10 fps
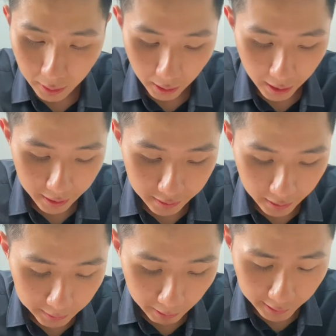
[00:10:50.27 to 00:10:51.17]
And
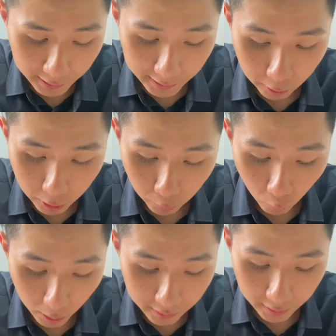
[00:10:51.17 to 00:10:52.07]
is my list equal to
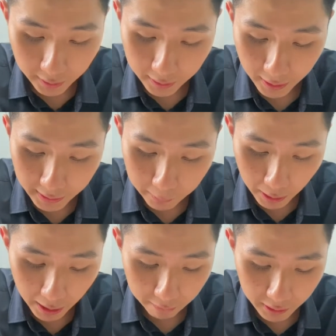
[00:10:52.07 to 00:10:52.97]
1? Yes, we
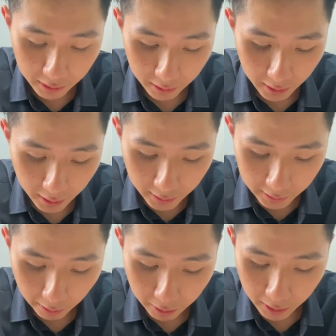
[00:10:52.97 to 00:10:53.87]
have it.
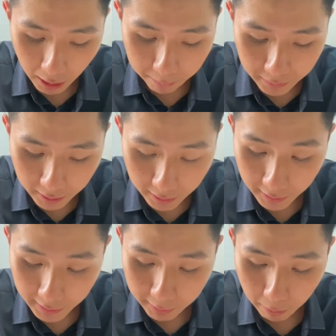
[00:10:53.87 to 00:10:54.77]
So I'm going to update the
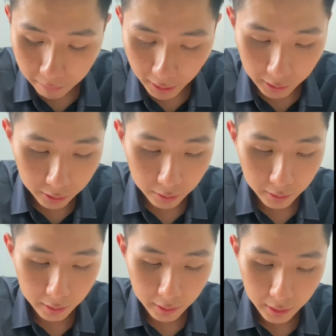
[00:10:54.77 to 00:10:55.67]
list 1 value.
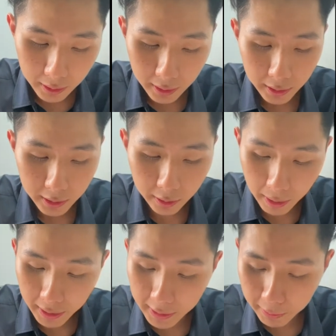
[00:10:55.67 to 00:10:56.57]
So my
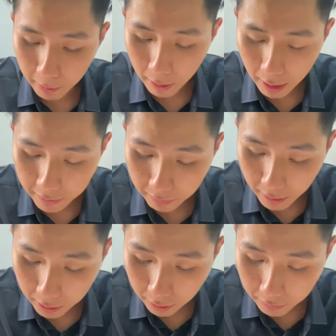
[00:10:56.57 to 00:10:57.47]
list 1 will have the
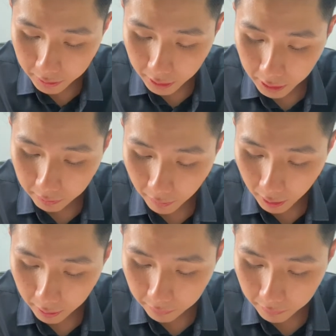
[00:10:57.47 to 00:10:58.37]
value of
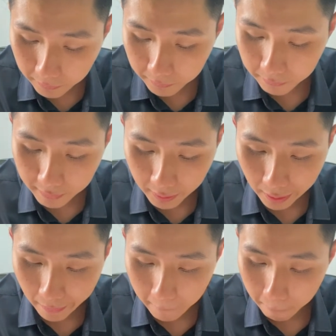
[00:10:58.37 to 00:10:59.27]
35.
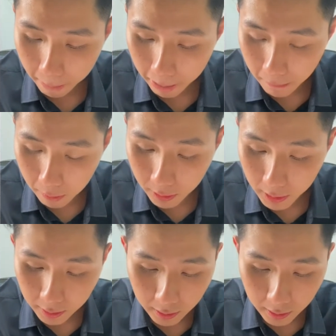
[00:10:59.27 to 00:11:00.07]
All right.